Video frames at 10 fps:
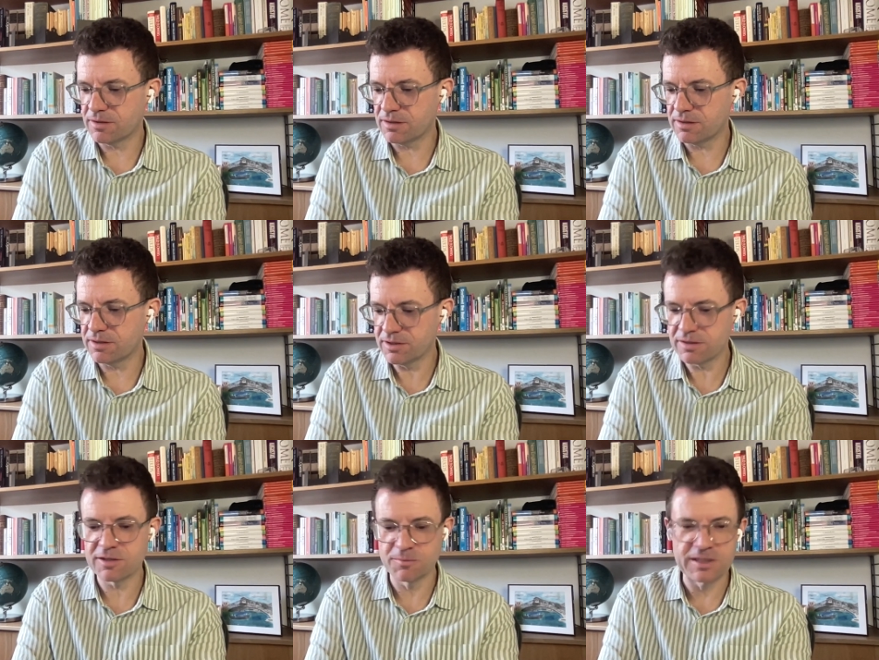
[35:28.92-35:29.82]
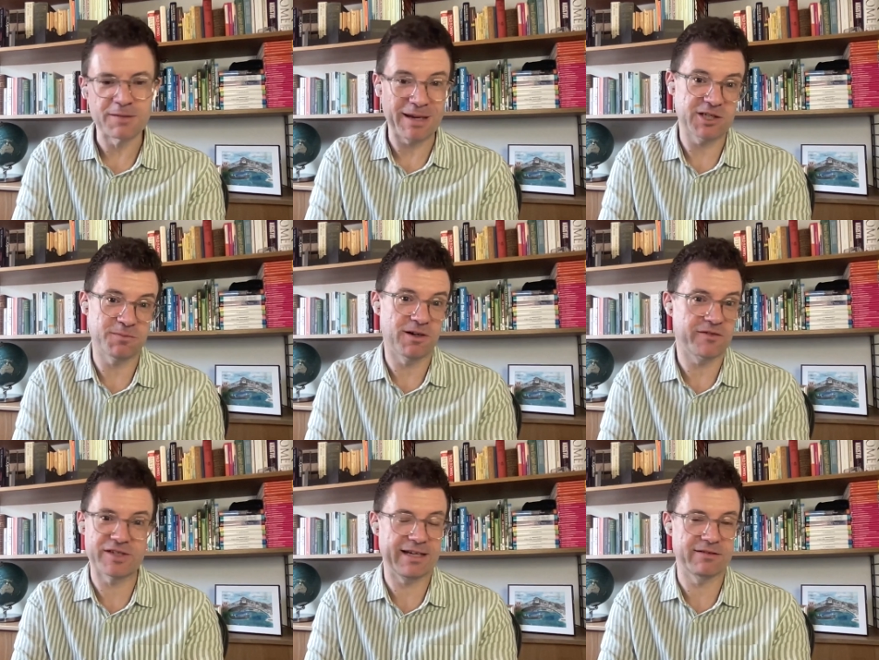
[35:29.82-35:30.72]
used to be the benchmark
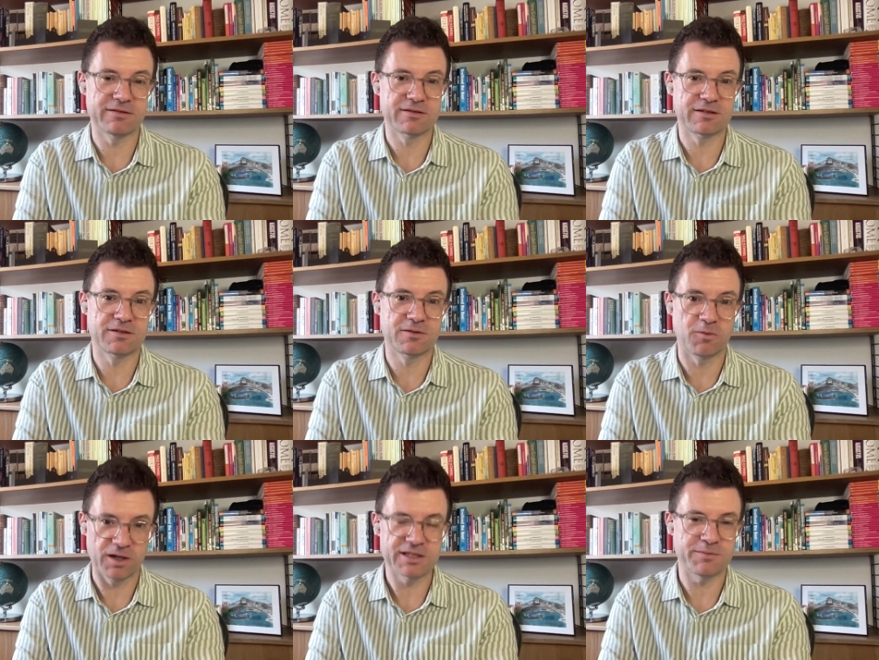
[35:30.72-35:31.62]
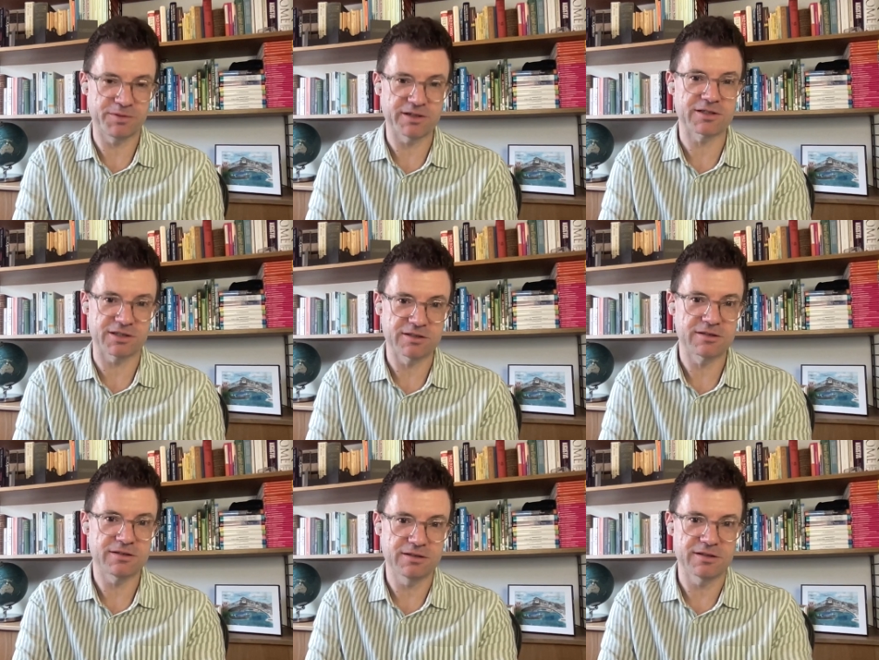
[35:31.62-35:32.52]
for sound quality production.
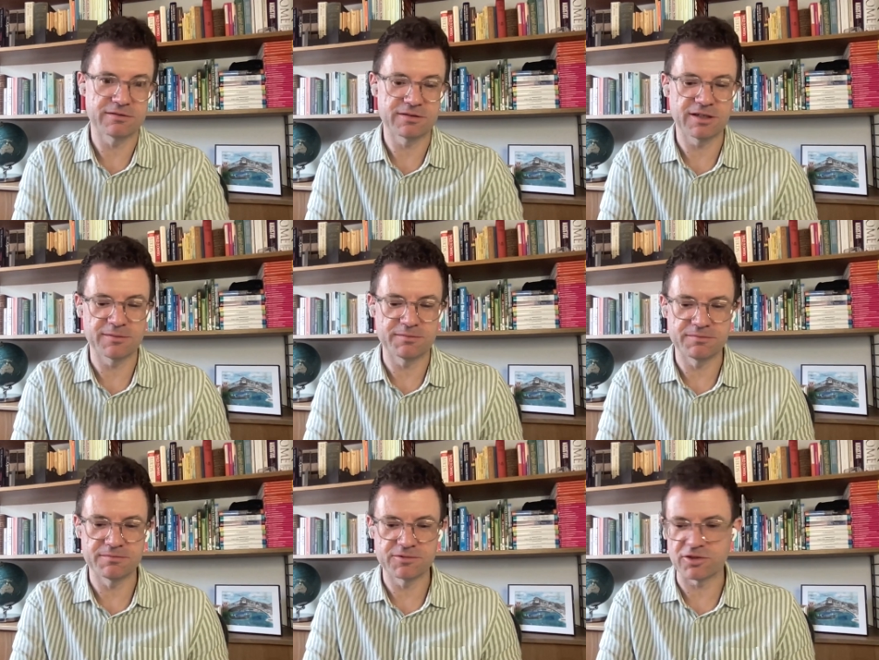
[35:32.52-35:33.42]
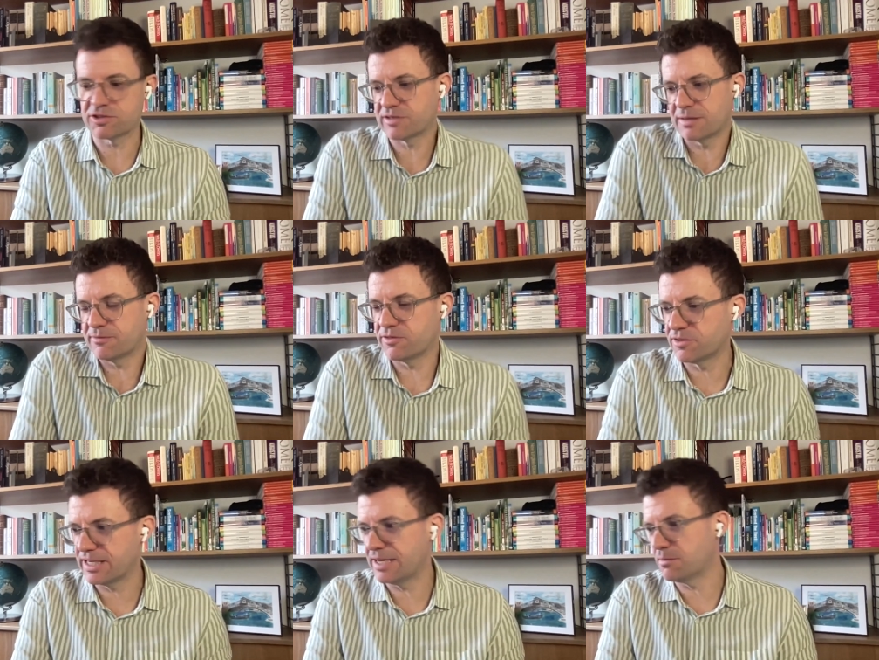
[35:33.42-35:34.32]
Deutsche
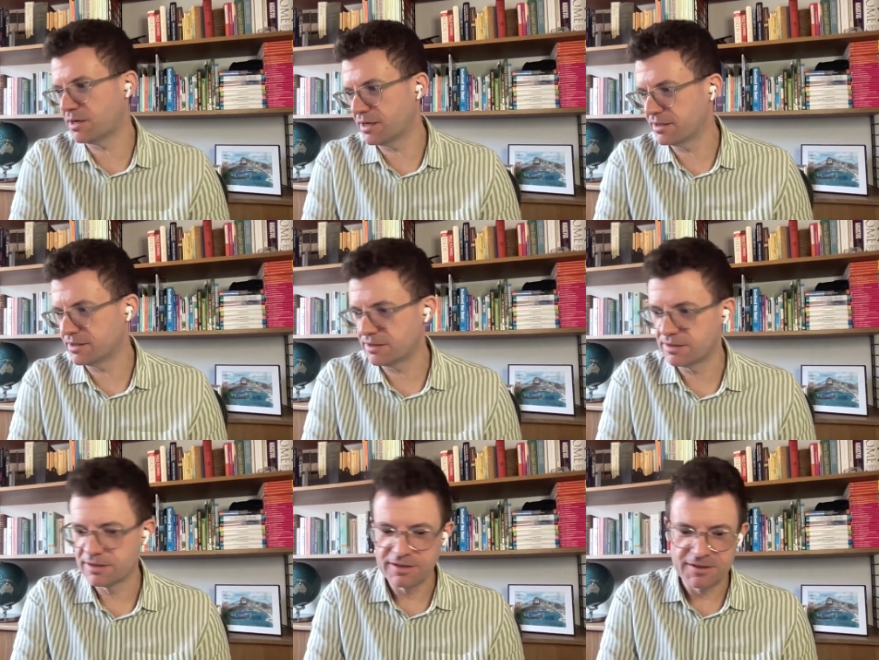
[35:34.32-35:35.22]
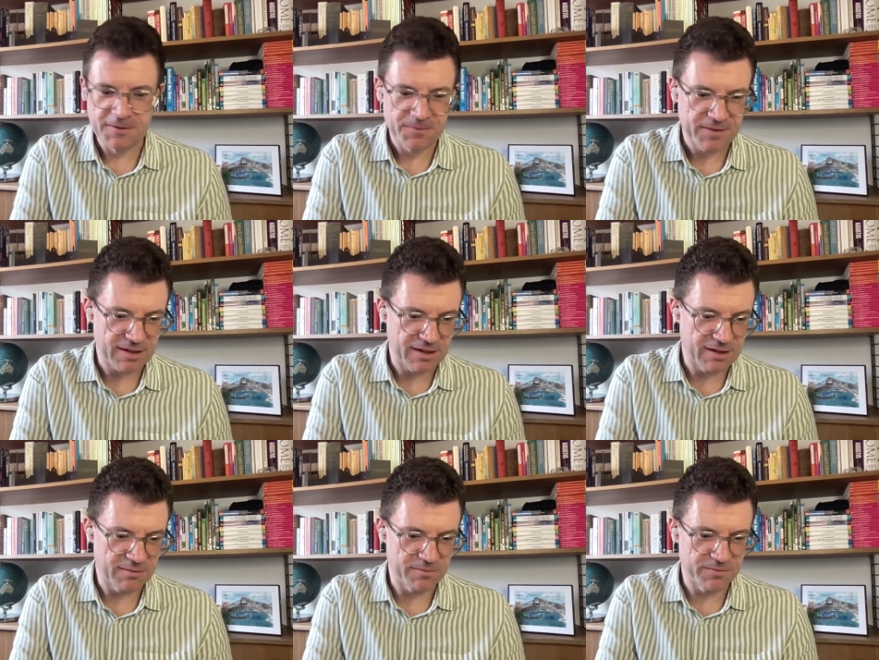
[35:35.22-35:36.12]
Grammophon, EMI,
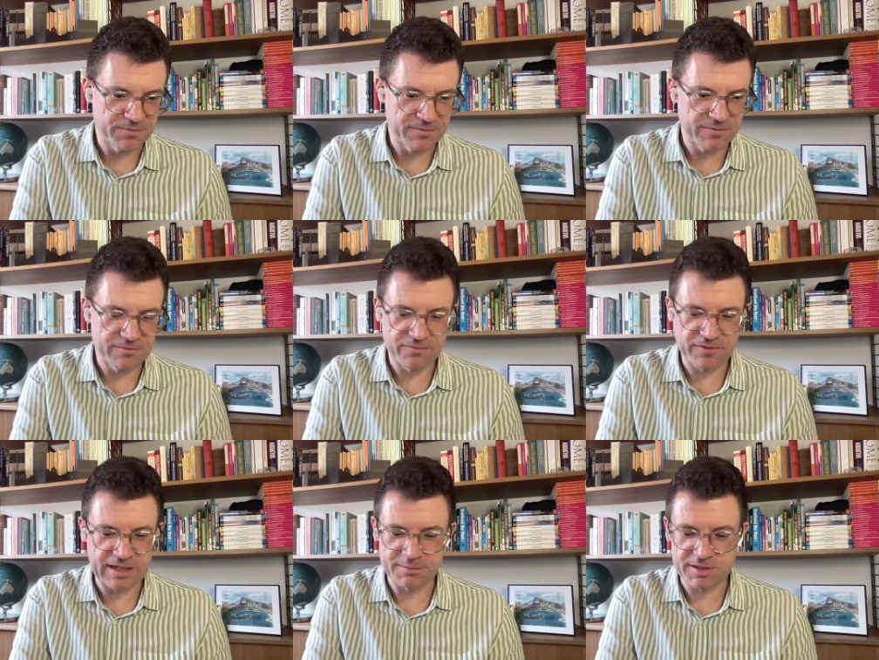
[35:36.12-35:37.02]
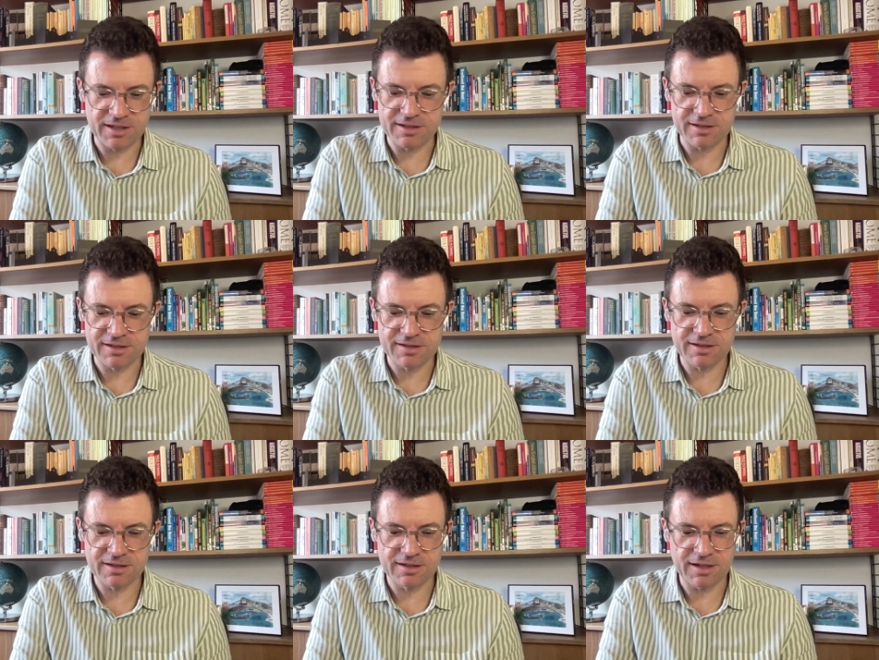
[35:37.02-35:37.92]
and Philips and others,
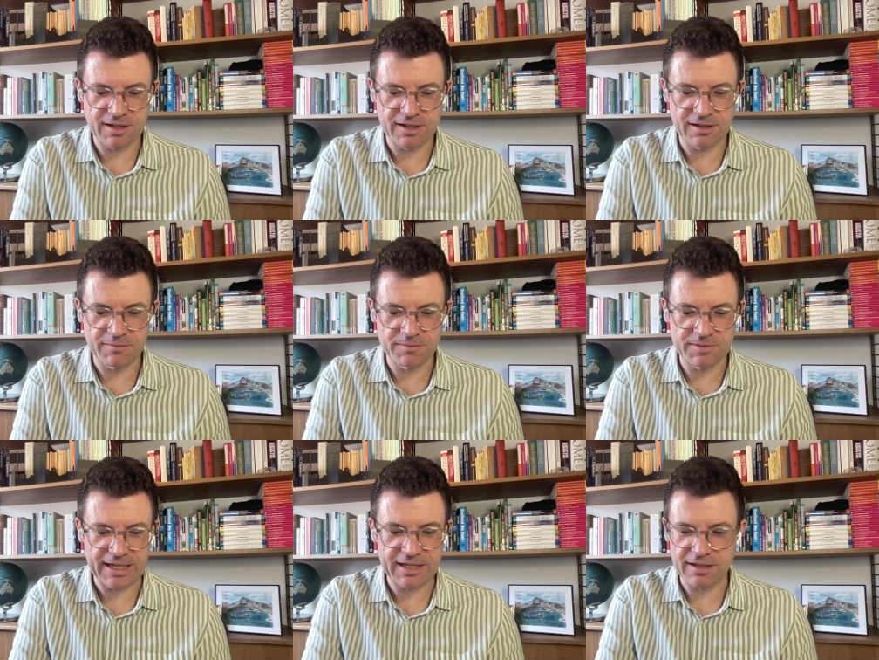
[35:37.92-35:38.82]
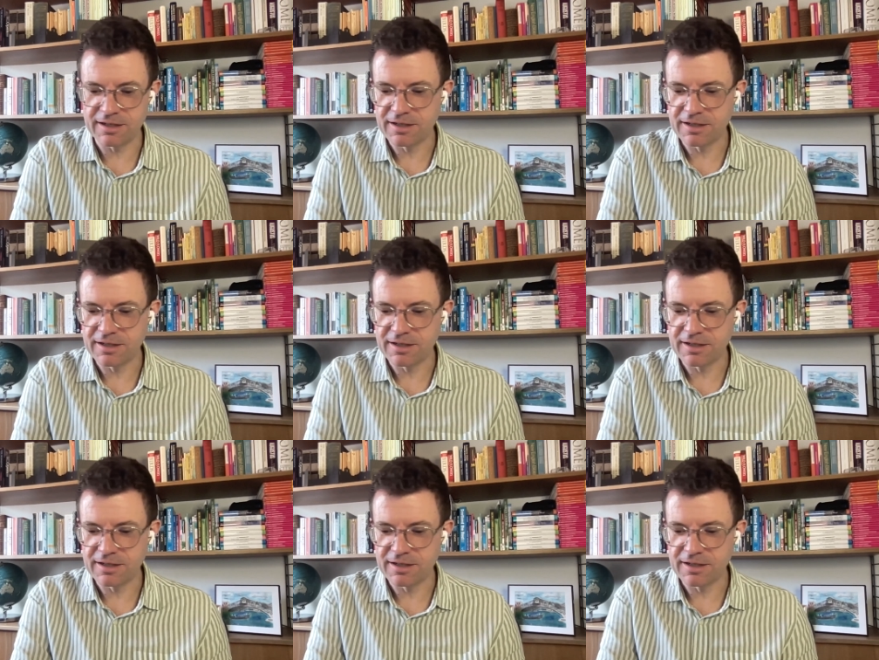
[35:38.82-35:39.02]
Decca,